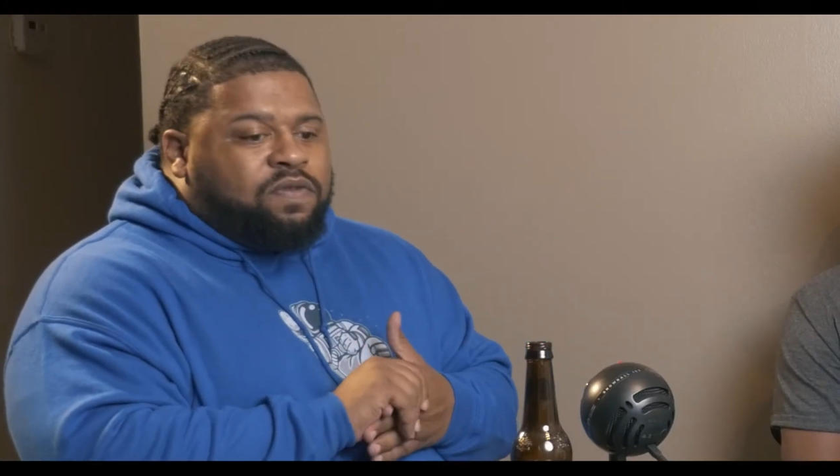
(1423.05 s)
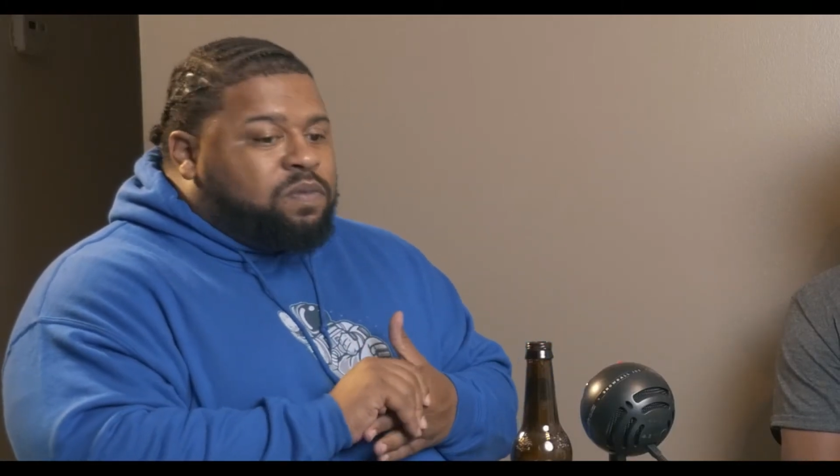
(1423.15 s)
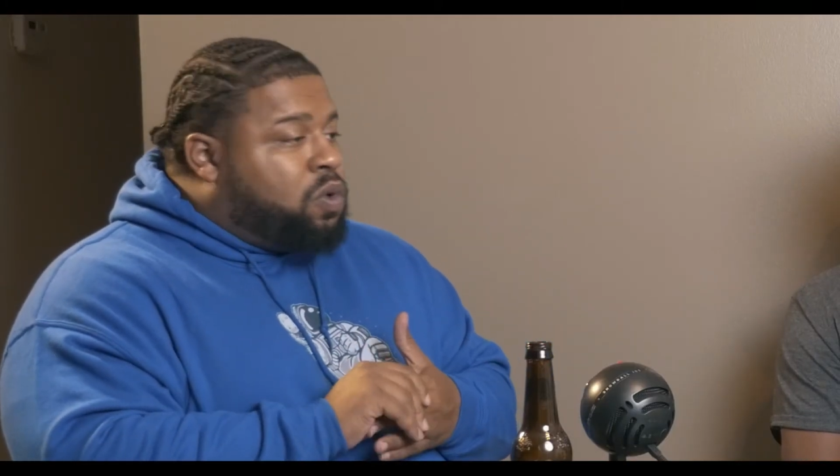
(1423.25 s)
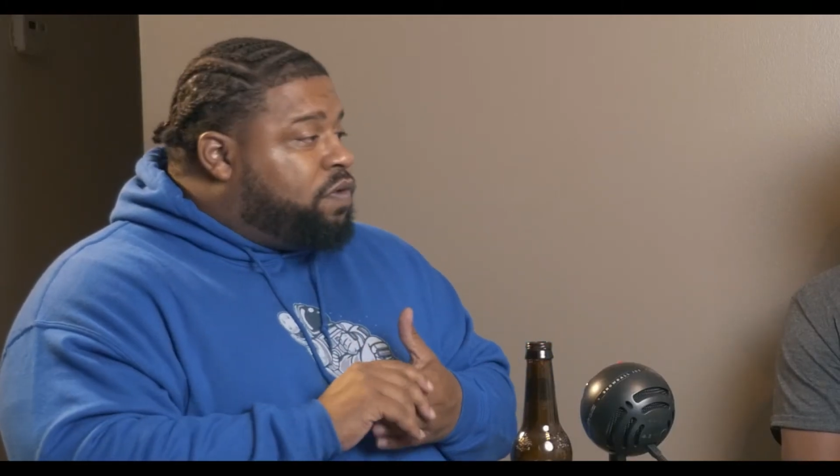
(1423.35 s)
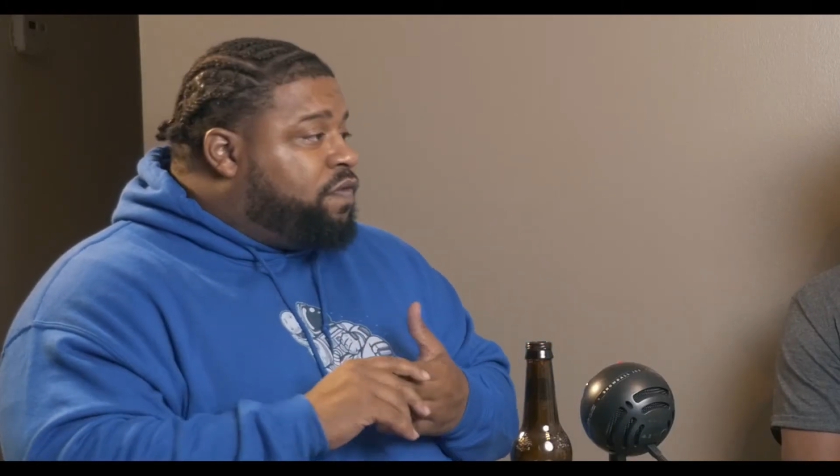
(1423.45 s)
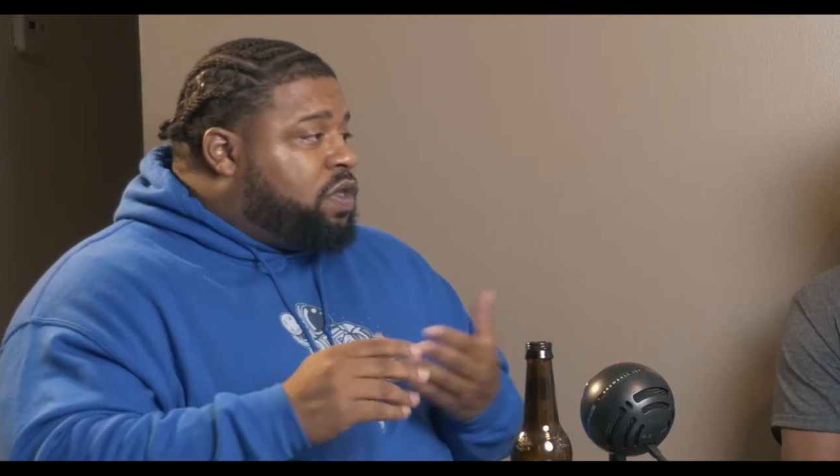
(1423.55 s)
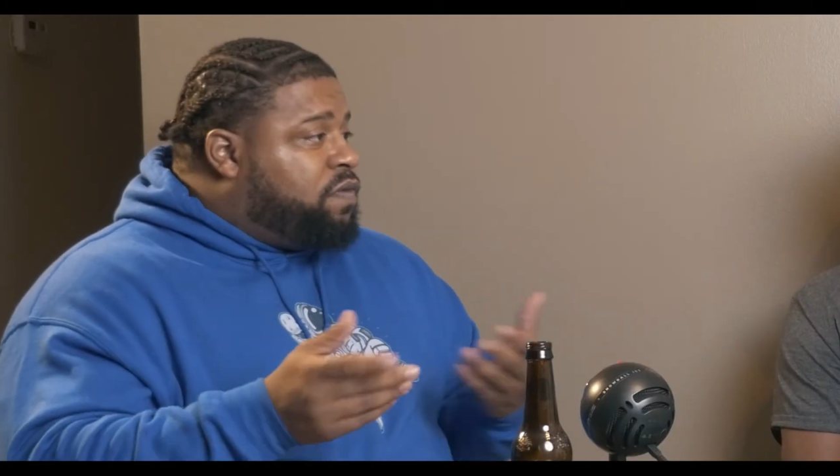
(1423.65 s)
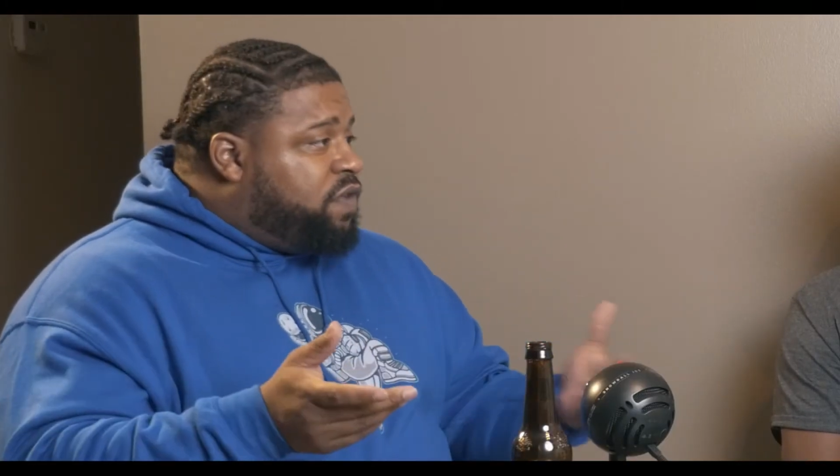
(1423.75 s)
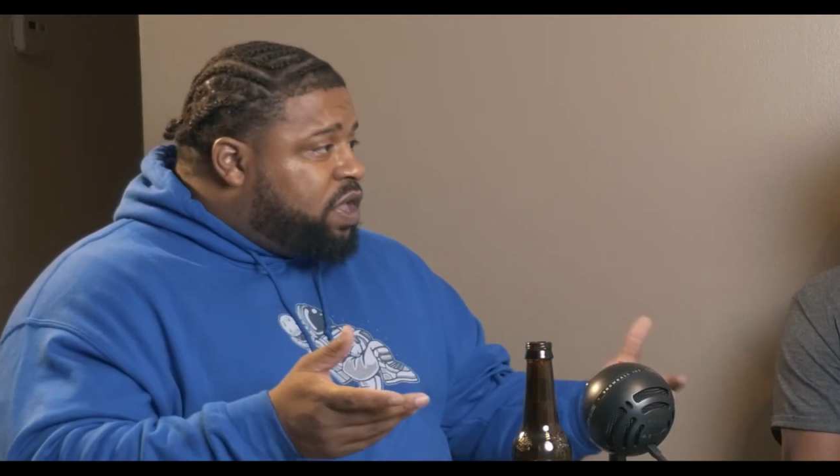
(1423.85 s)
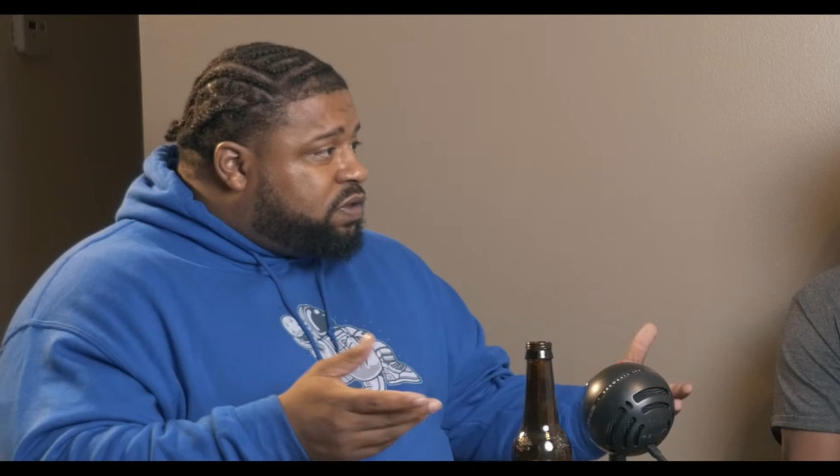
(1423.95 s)
to more film
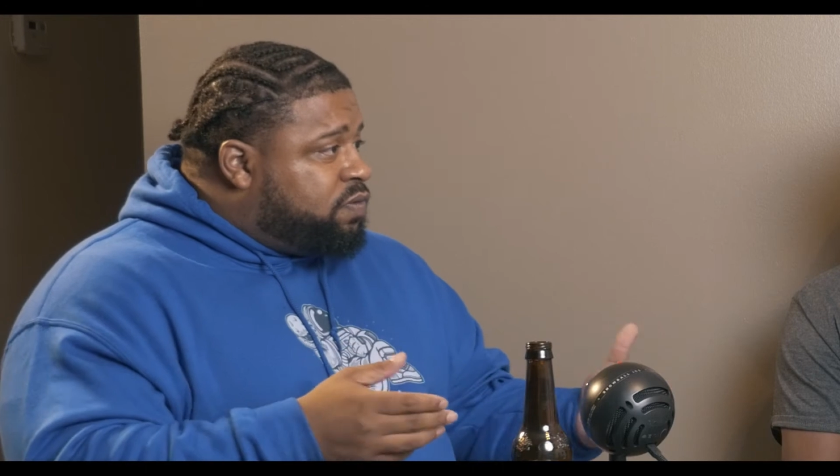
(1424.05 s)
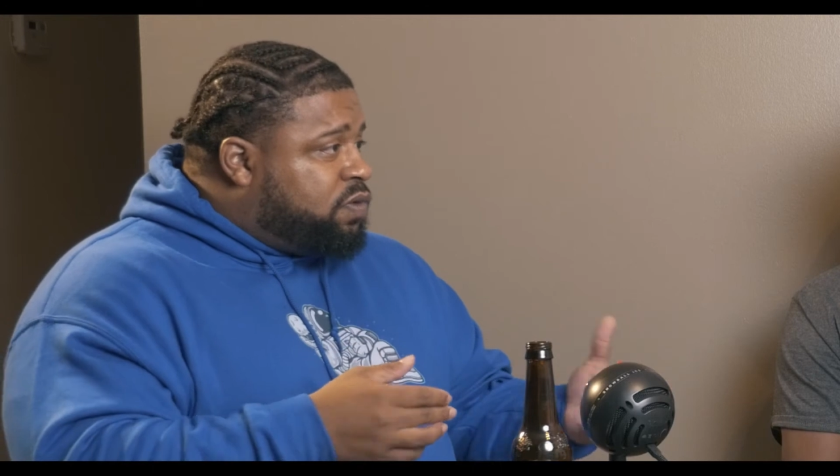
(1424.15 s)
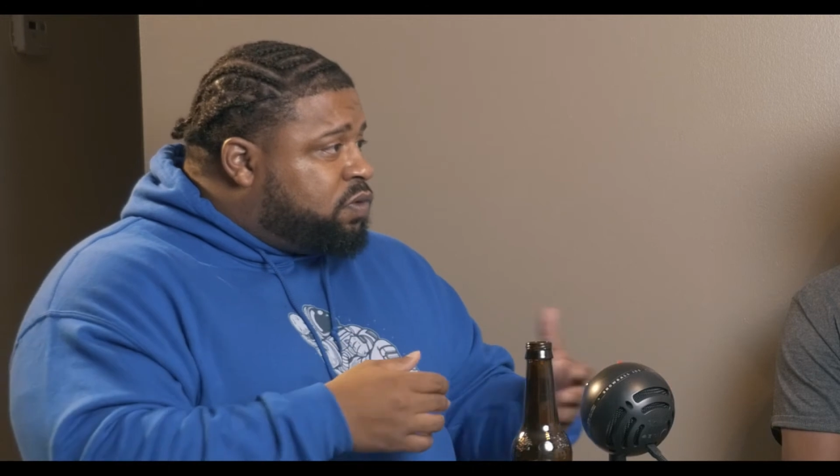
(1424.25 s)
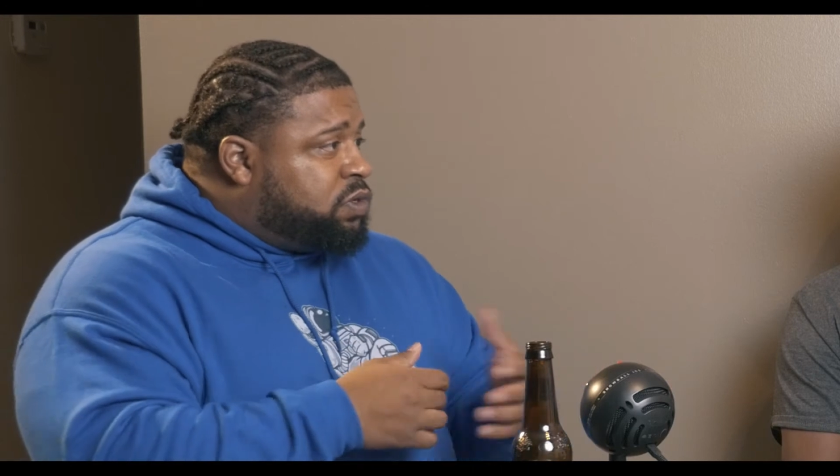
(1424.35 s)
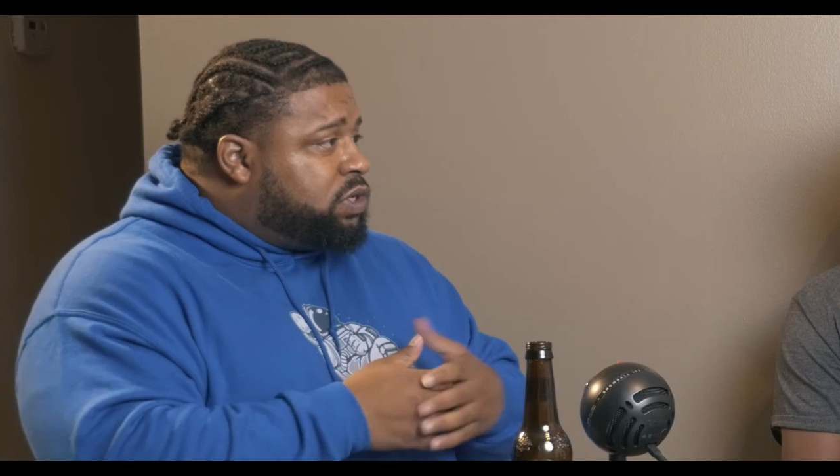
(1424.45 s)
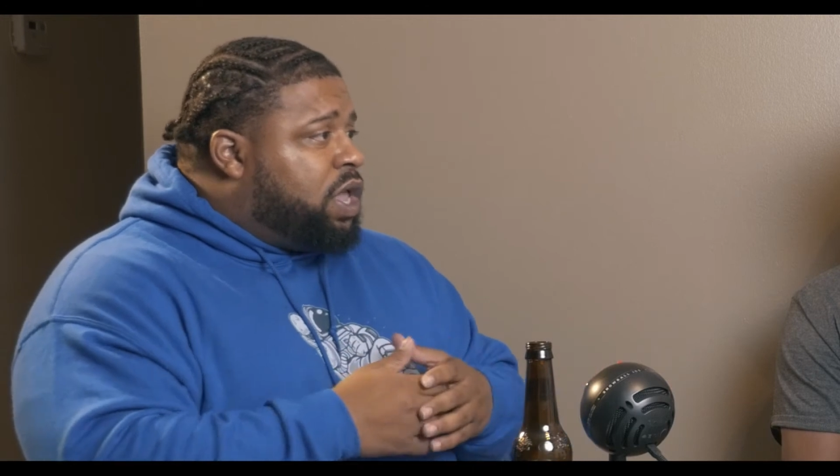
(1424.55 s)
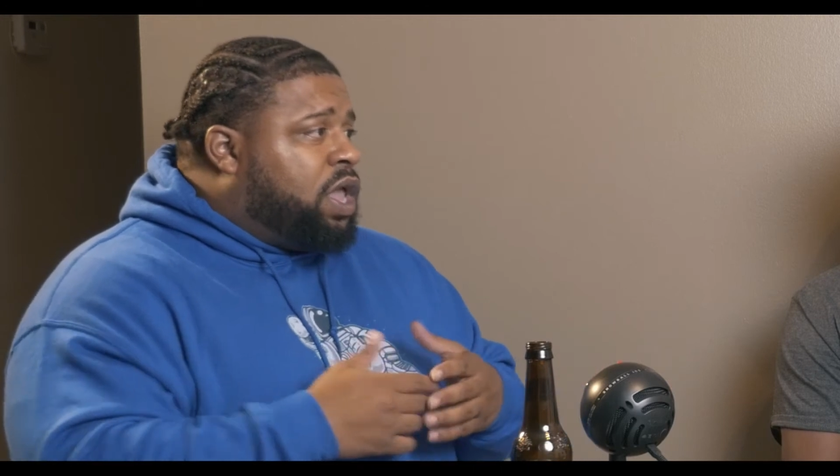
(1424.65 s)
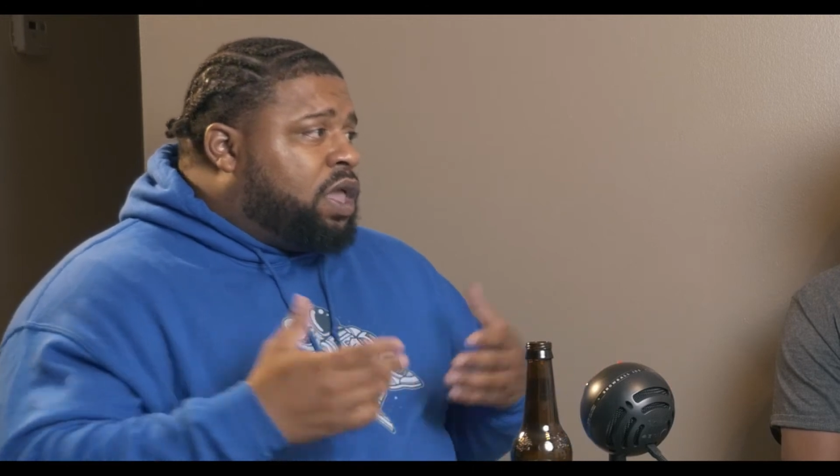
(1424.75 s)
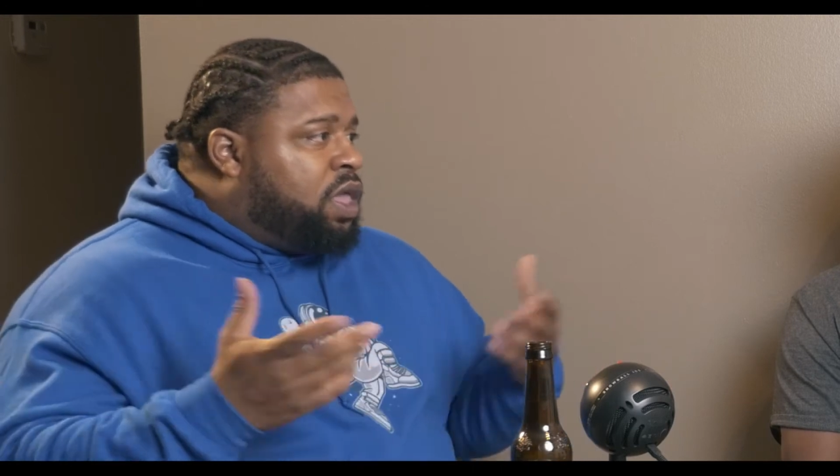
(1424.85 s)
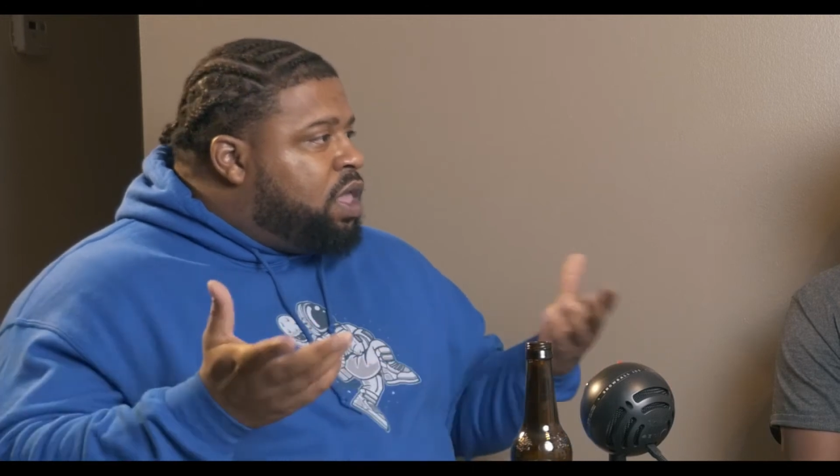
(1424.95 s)
festivals and